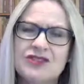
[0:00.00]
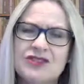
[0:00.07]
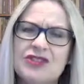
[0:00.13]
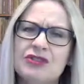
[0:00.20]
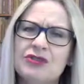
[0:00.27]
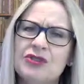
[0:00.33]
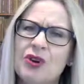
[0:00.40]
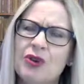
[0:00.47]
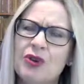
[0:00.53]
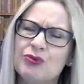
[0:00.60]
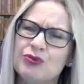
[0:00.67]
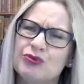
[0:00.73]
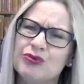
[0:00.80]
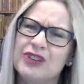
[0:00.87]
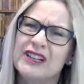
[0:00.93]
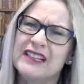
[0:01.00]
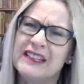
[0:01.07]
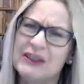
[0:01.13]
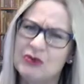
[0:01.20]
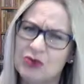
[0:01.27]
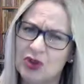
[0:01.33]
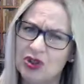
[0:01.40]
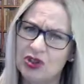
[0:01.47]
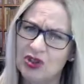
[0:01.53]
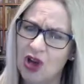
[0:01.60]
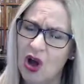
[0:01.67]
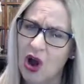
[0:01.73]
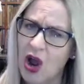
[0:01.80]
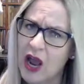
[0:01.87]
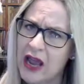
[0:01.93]
you're not really
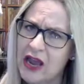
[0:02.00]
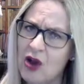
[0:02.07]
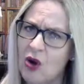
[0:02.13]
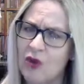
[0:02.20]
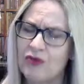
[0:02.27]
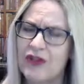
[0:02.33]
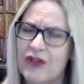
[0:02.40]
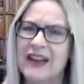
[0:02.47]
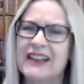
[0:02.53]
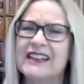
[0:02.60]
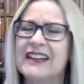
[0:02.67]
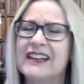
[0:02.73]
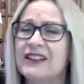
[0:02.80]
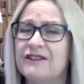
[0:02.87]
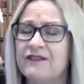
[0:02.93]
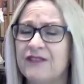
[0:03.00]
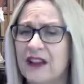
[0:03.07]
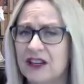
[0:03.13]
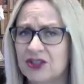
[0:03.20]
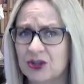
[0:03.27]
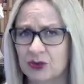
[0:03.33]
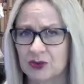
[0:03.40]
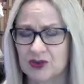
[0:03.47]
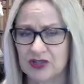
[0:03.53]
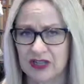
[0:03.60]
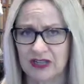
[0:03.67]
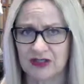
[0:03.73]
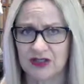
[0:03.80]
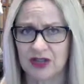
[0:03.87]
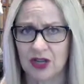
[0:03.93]
relying on that in any factual
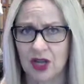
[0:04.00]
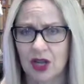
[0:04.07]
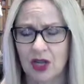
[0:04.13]
sense